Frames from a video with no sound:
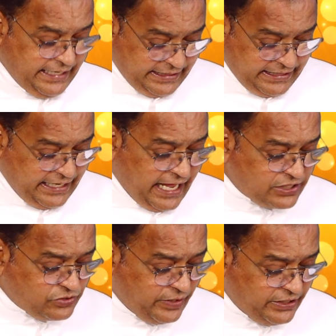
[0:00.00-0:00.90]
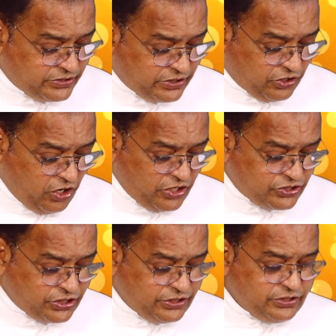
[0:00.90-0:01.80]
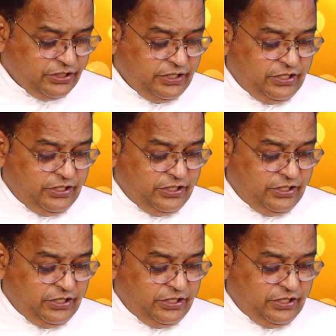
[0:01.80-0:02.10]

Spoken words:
And the last one is a conscience